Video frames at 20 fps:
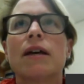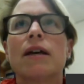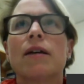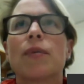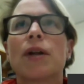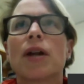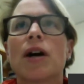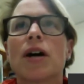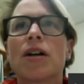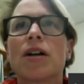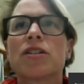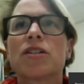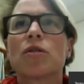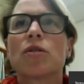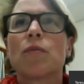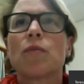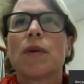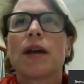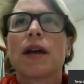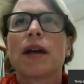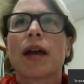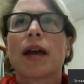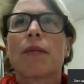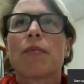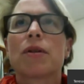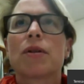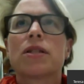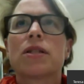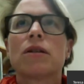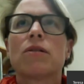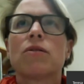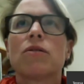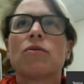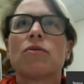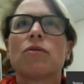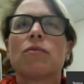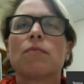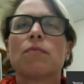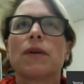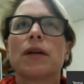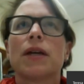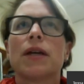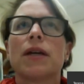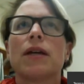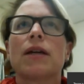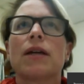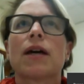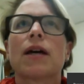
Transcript: but also being able to be